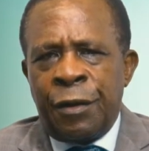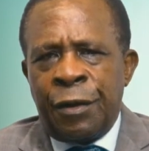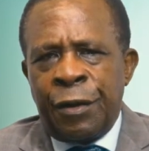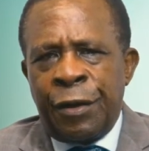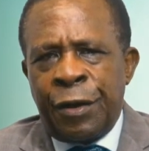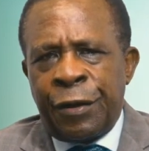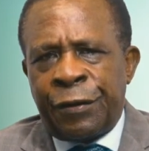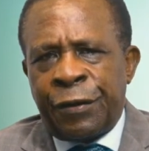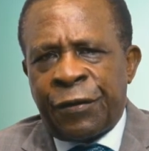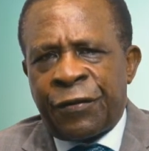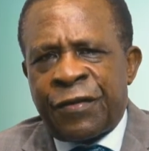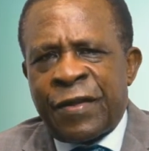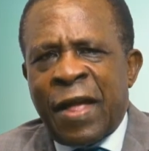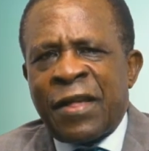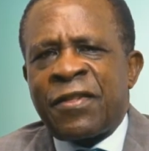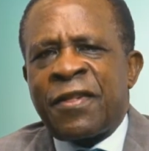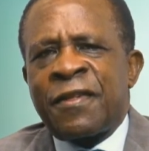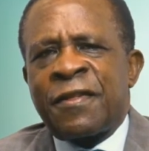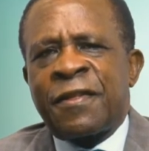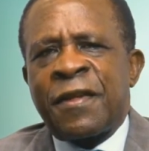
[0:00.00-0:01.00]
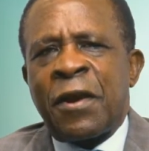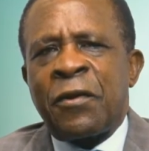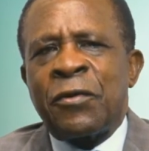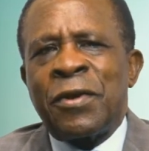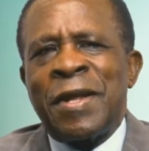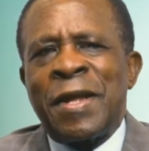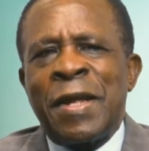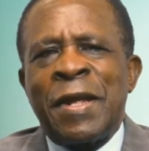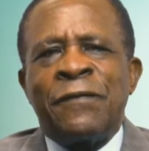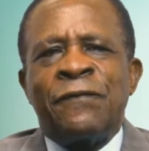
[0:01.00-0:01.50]
It is
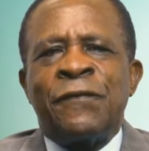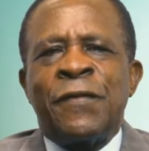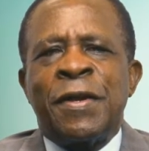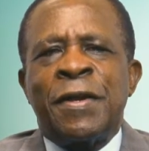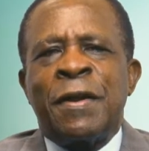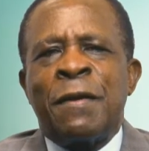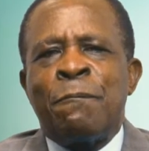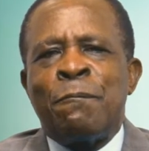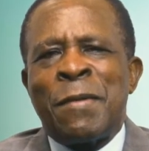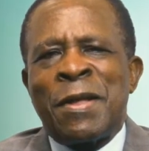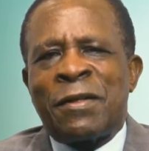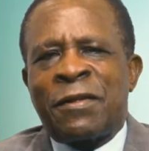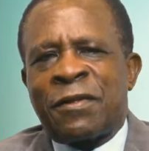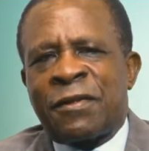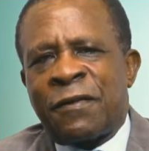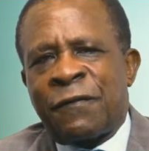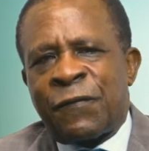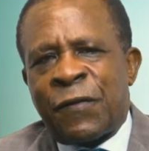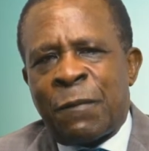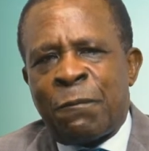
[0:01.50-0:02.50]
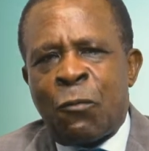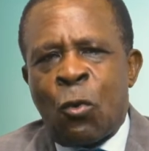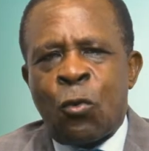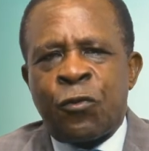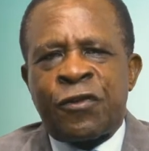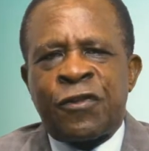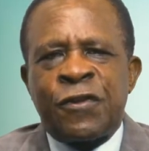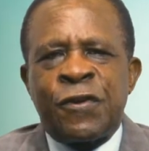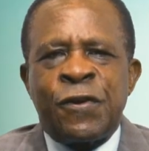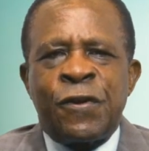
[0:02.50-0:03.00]
necessary even in the midst of the
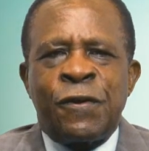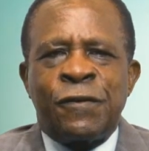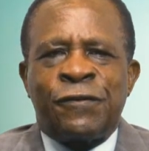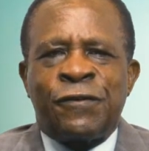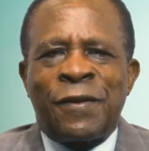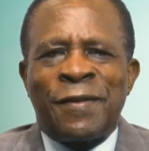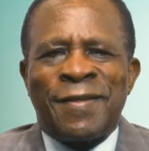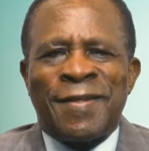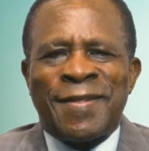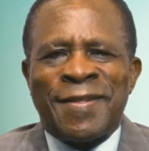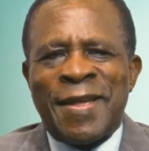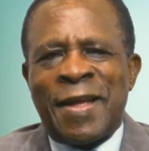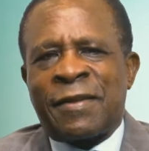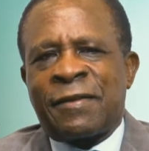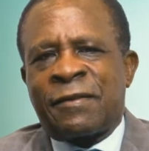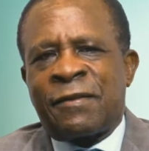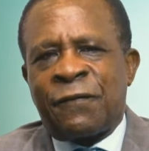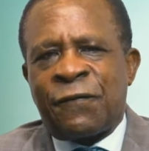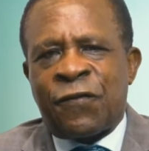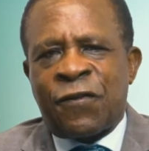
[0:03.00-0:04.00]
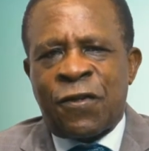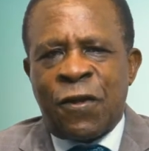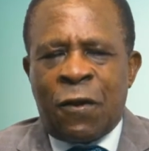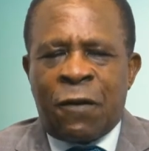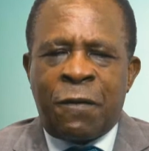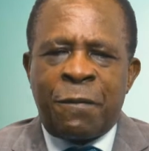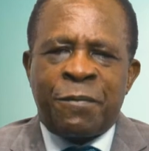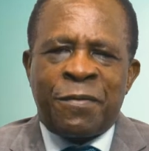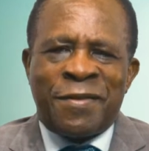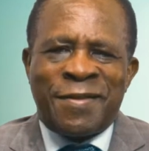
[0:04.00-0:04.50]
most urgent set of
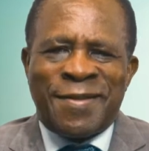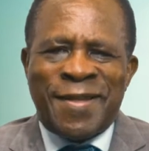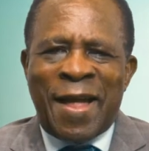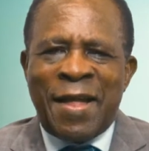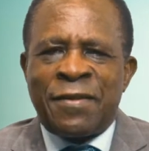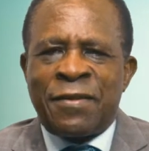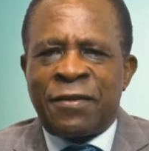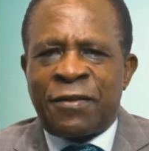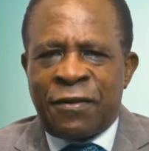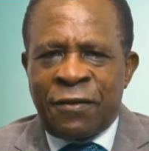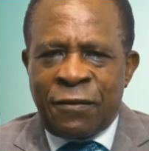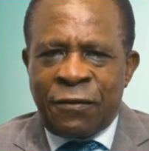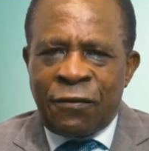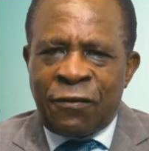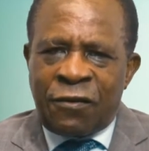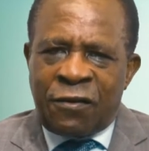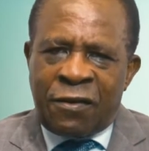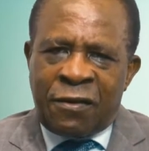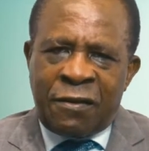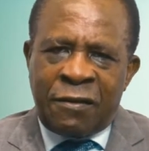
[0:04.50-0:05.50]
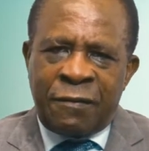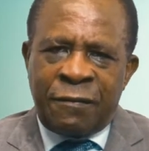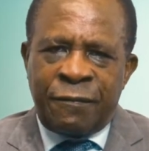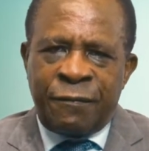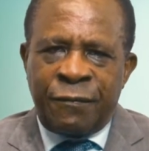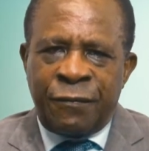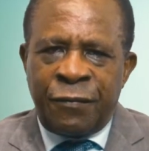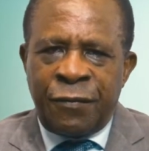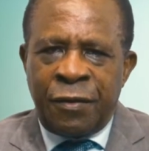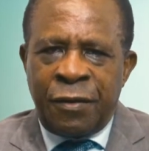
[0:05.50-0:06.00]
circumstances
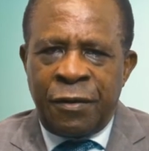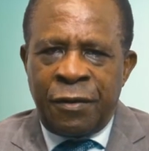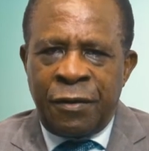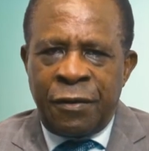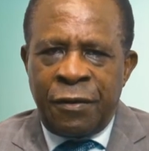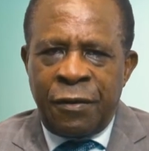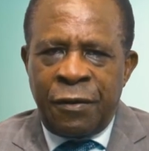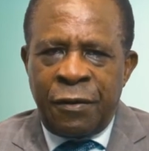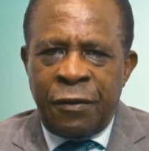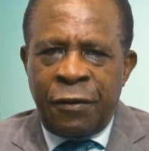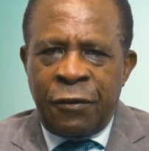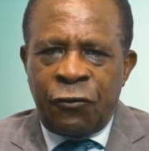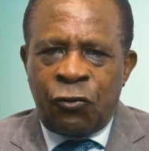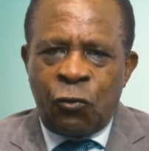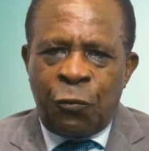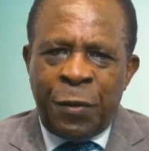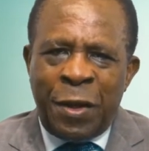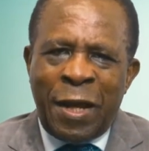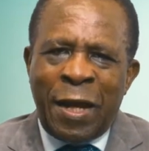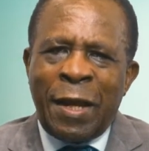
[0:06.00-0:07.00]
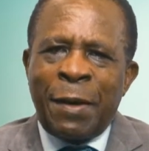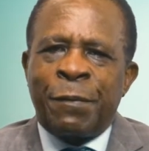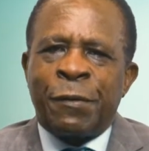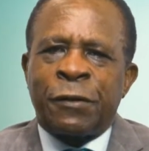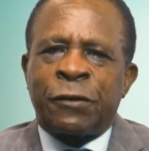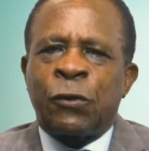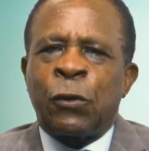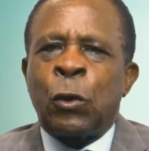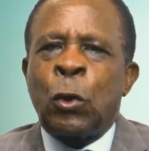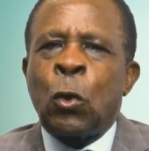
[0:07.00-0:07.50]
to be able
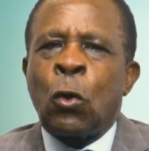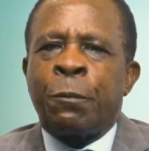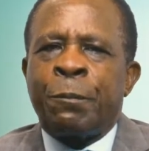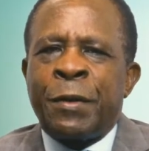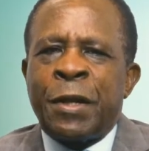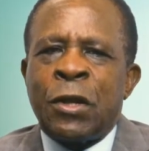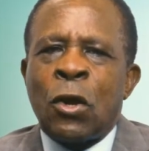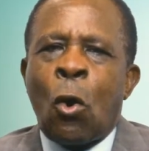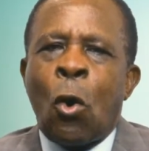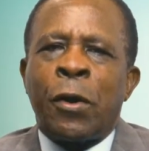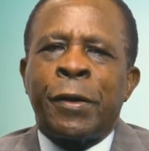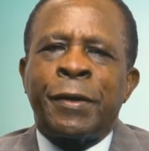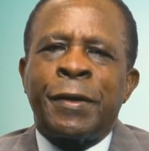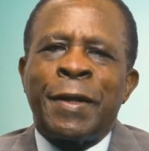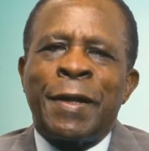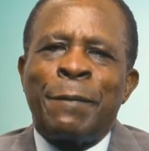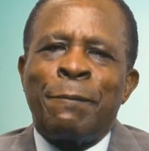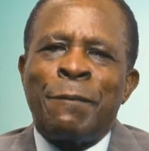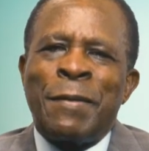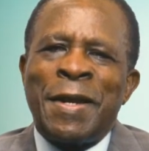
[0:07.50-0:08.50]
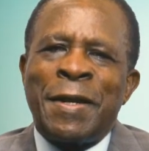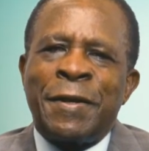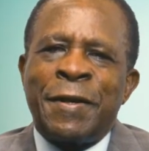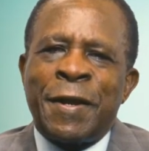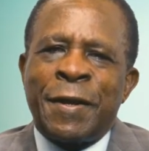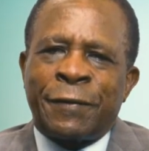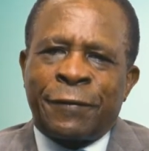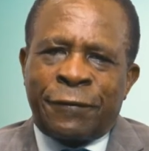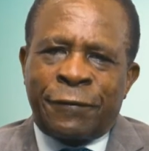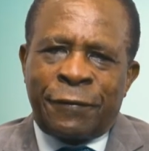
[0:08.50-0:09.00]
to look beyond the
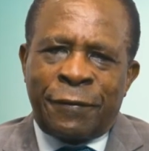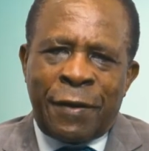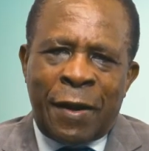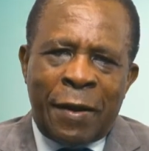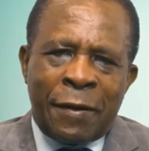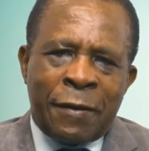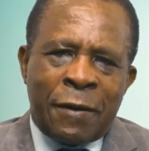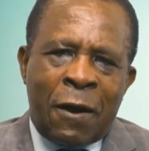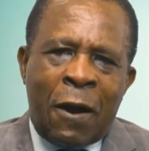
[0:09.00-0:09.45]
immediate and